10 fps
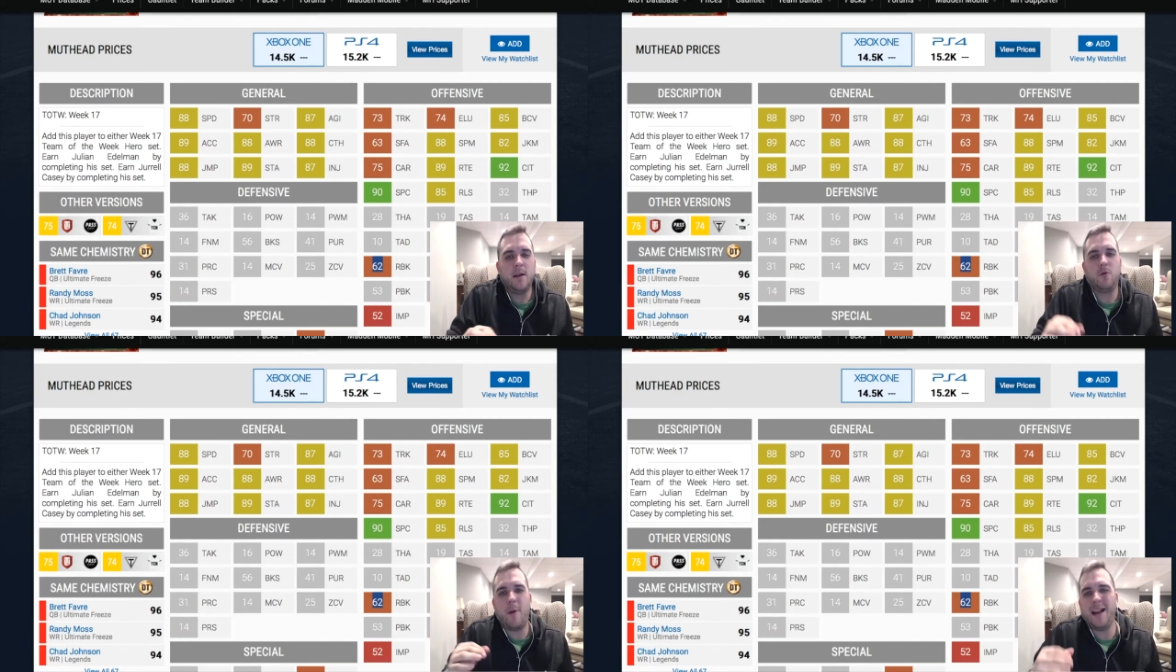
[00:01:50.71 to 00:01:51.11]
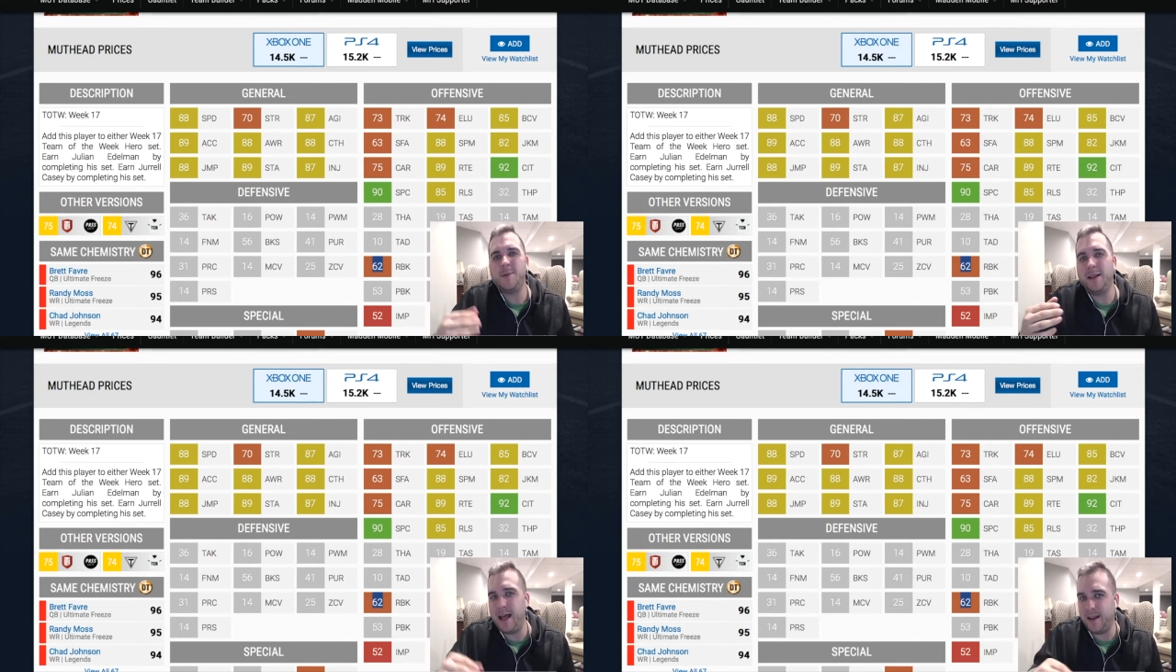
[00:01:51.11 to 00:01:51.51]
Reminds
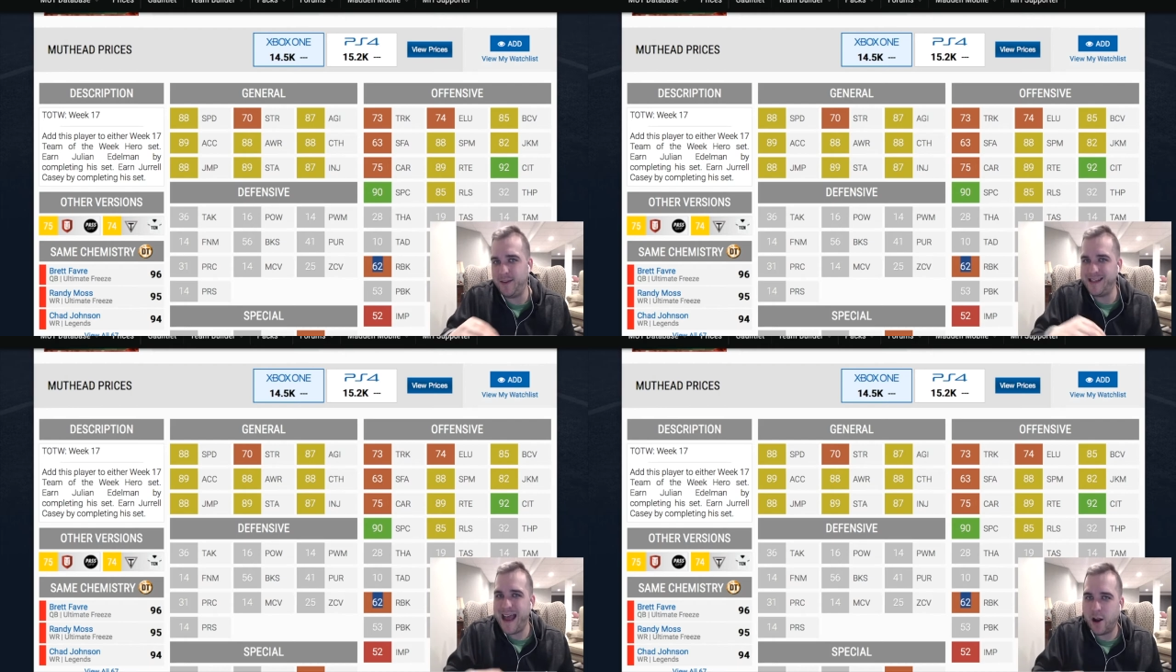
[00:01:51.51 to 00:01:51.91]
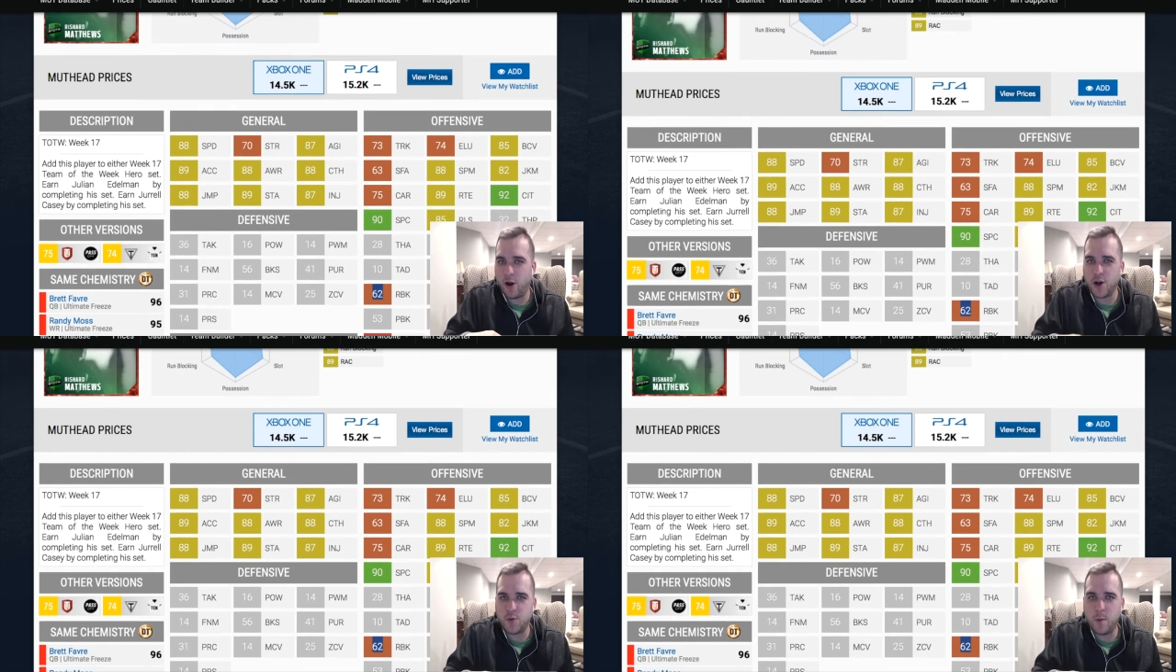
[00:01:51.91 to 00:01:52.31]
me a lot of the Zach
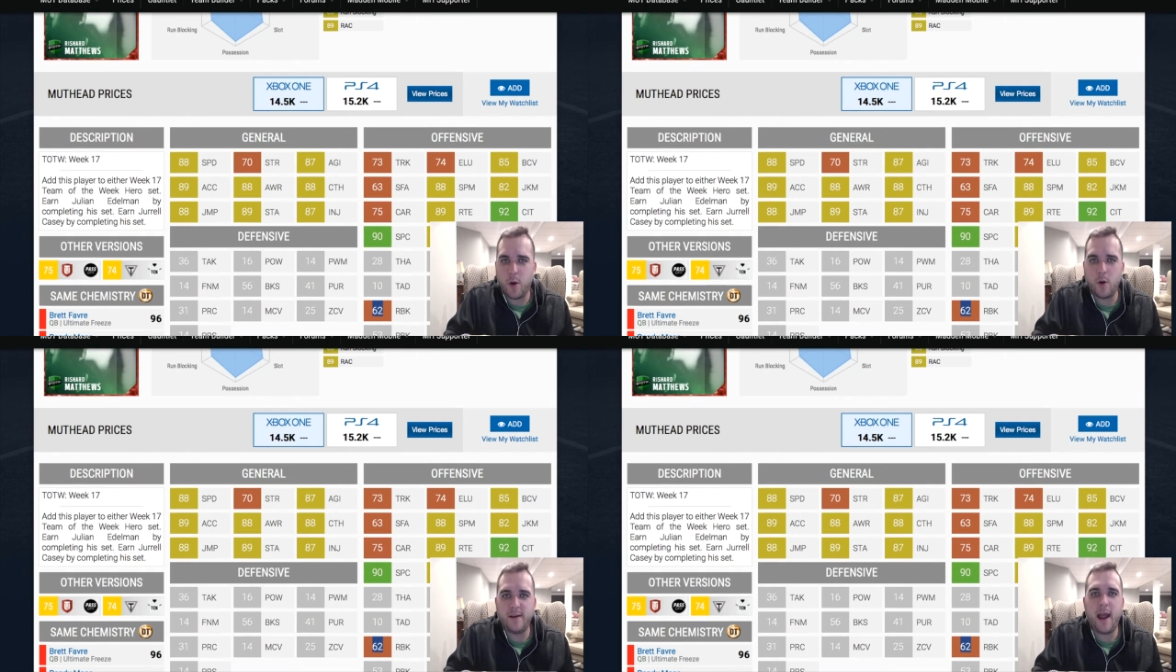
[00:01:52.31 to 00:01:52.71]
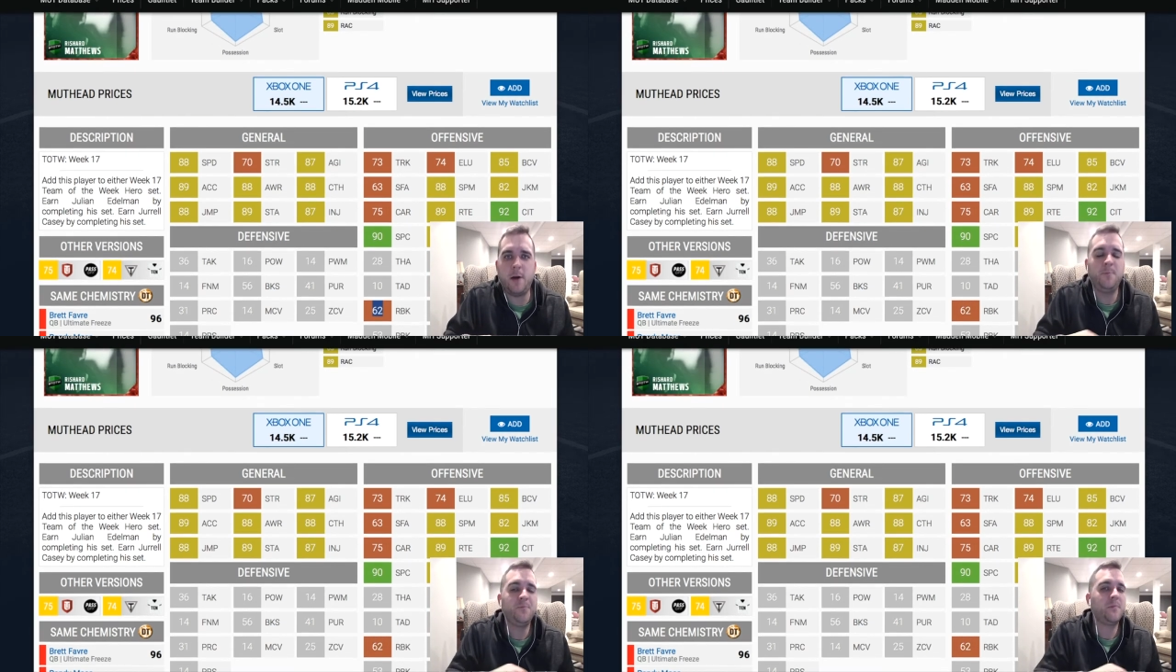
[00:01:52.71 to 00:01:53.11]
Ertz we broke down.